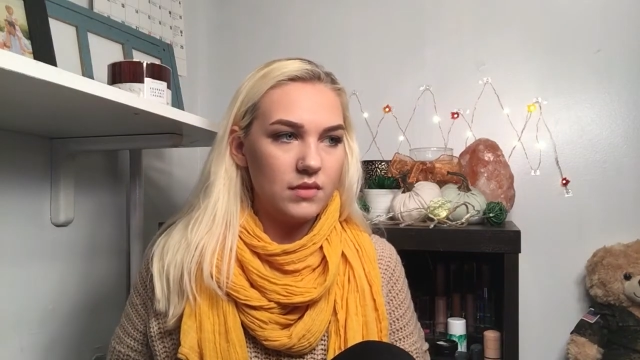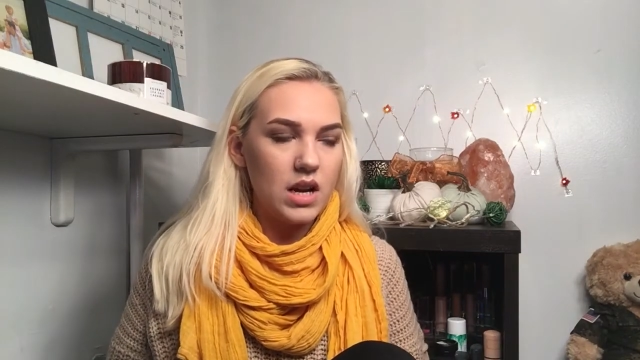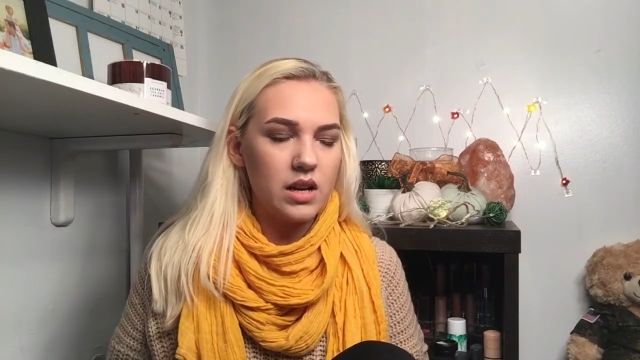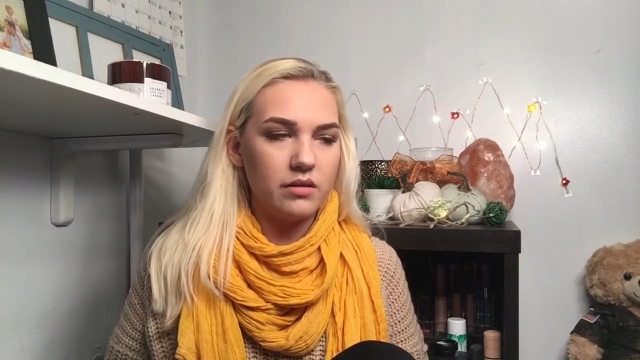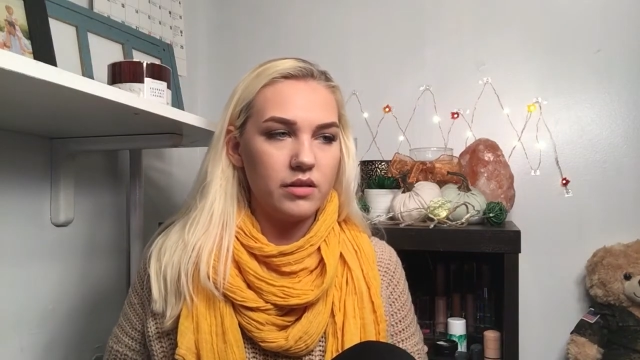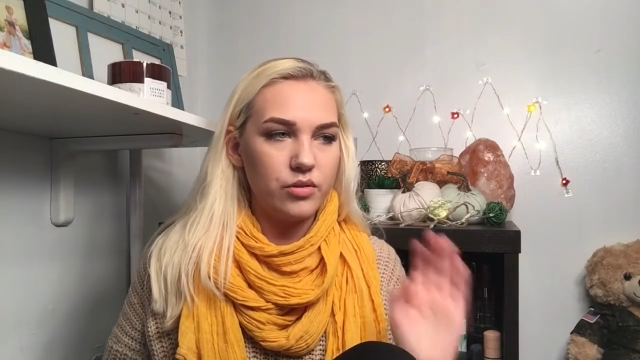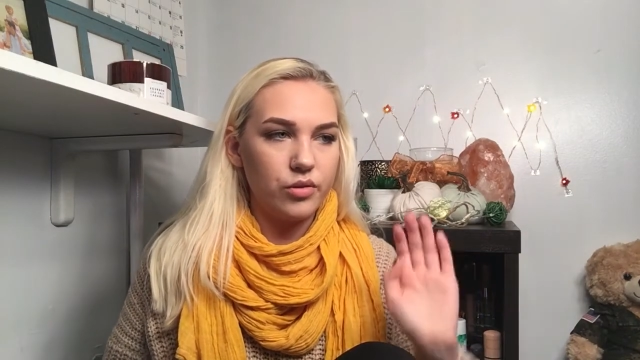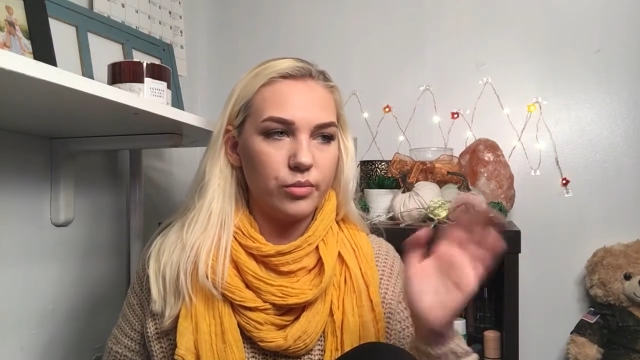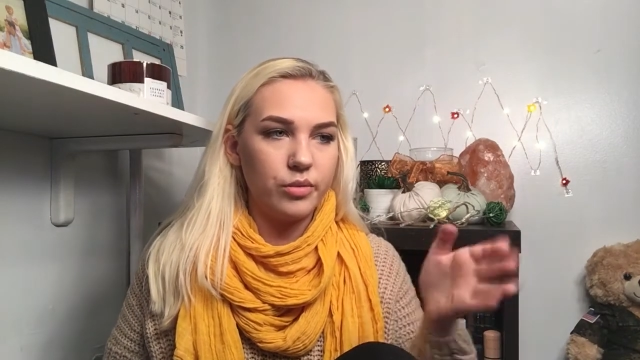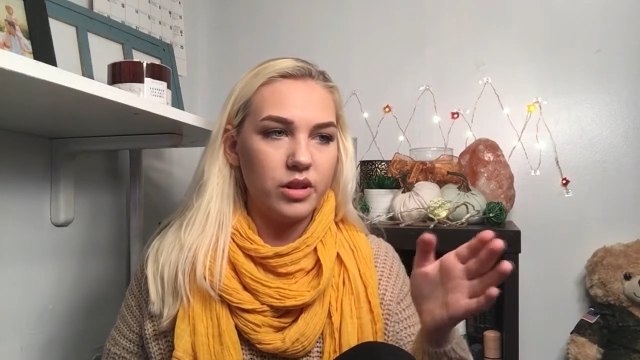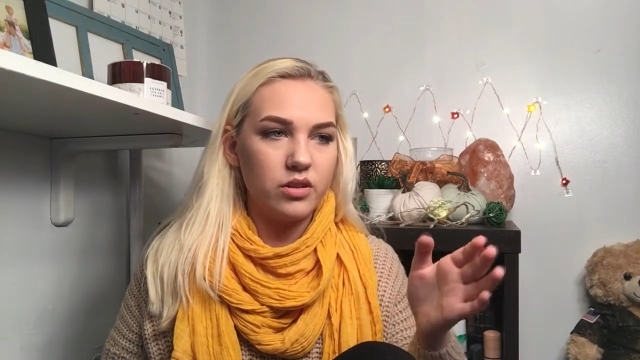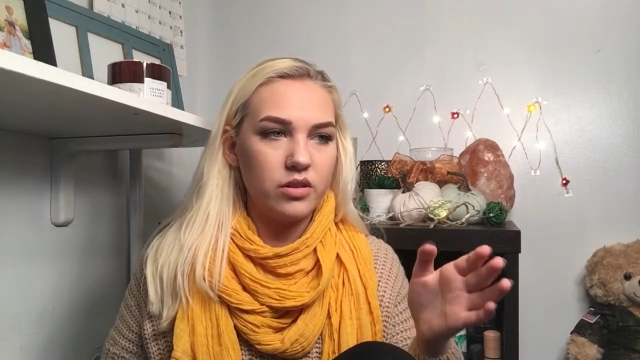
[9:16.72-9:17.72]
Yeah, they're
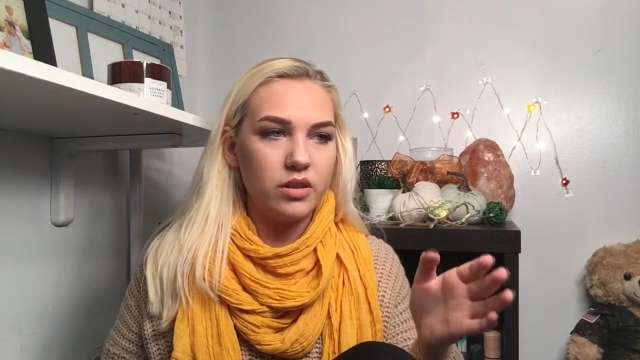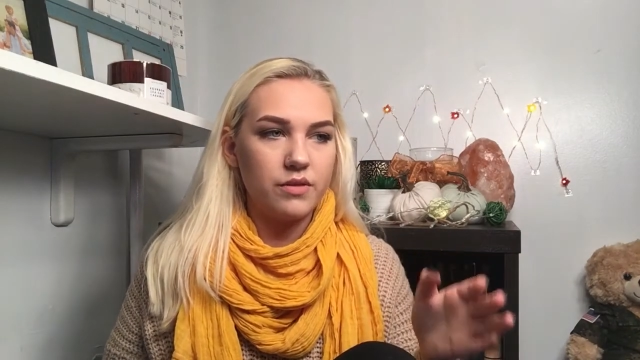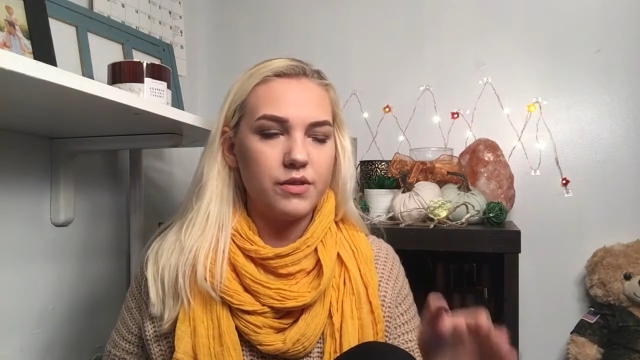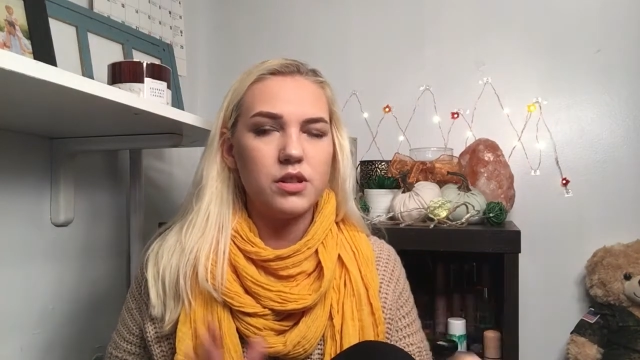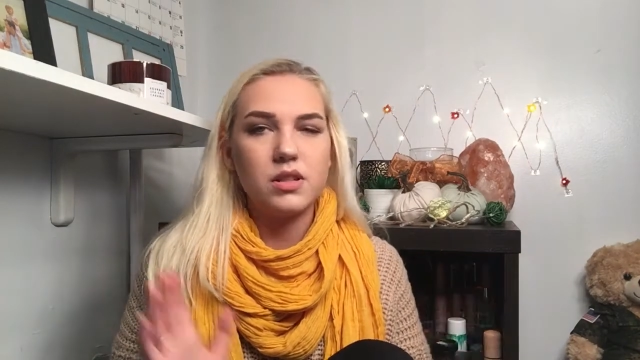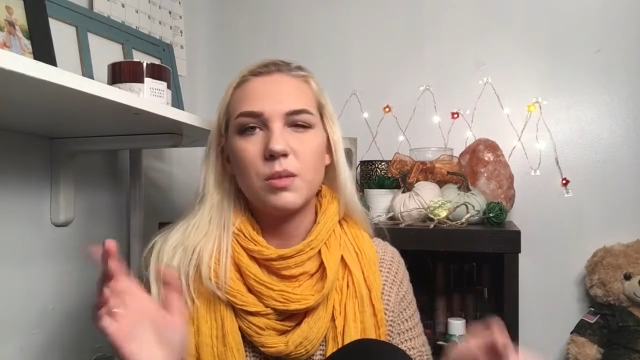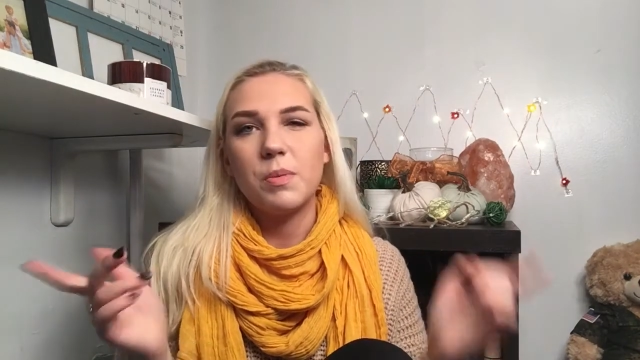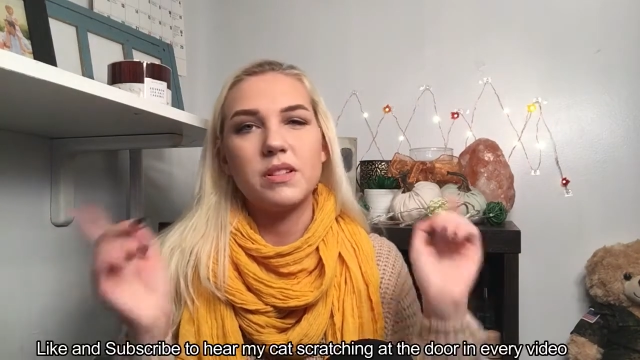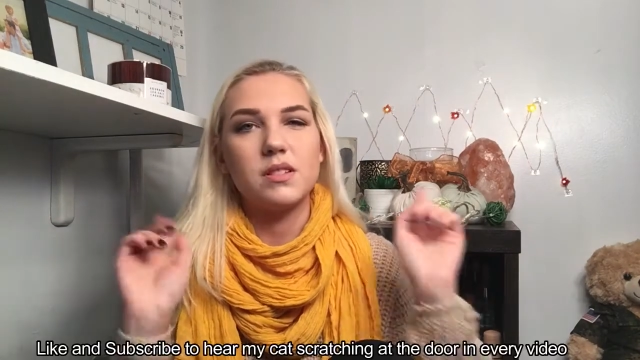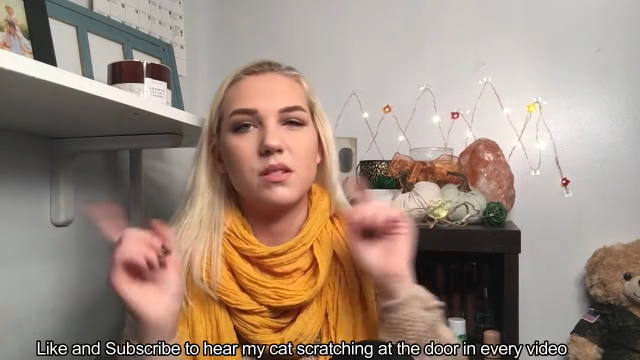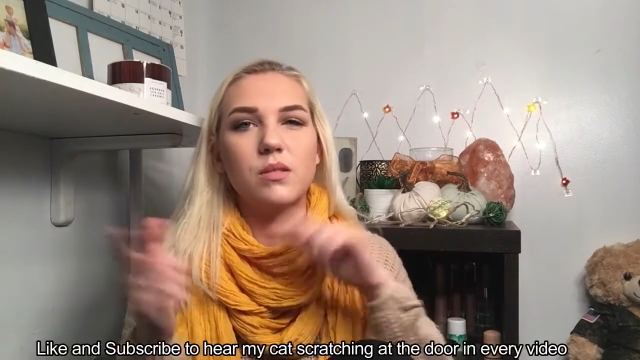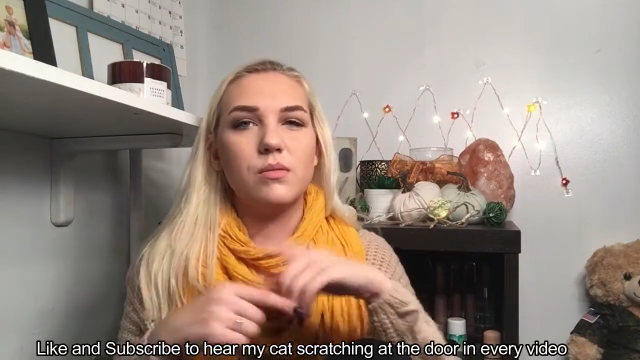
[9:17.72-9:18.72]
normally on your left. It just
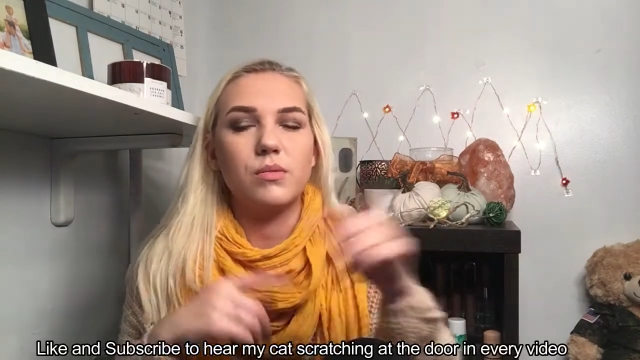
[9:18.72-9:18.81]
depends on